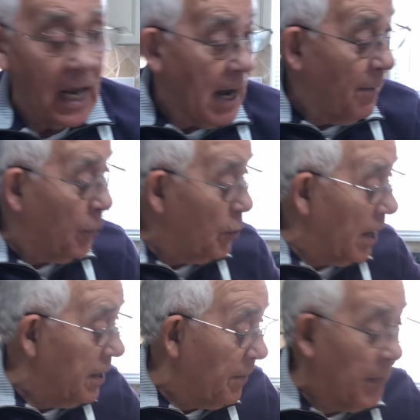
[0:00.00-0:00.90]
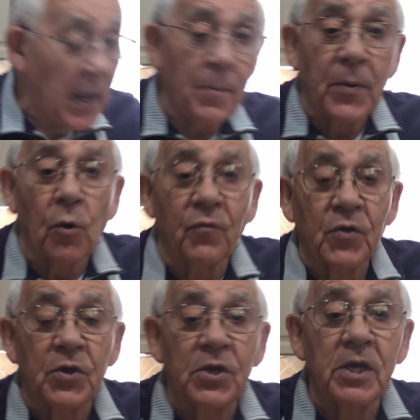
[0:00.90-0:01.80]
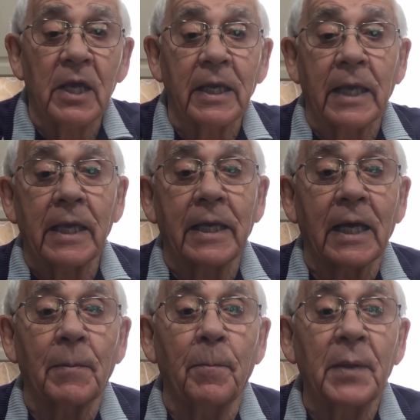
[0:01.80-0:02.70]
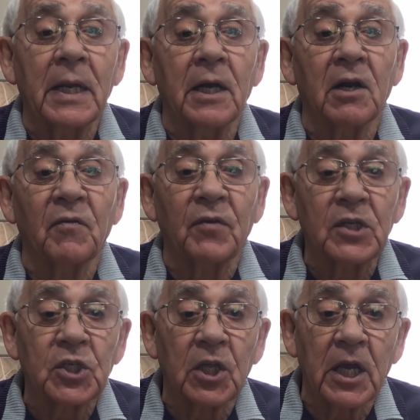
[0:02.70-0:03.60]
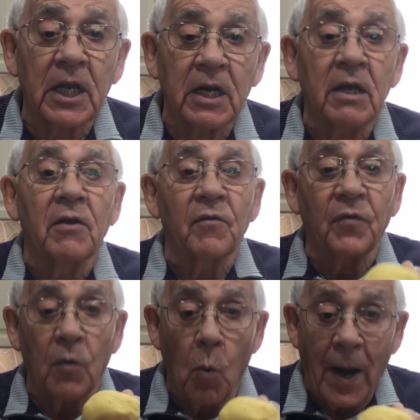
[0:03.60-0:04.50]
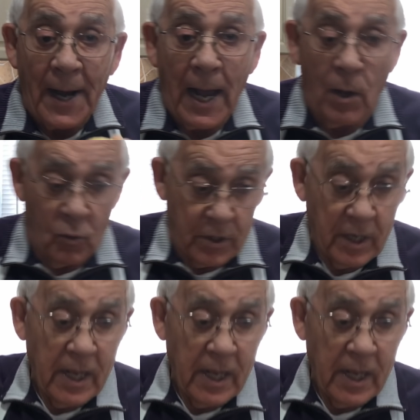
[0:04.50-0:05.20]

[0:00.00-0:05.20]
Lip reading: I put on the paper over here, okay, it gotta be in the refrigerator for 1 hour.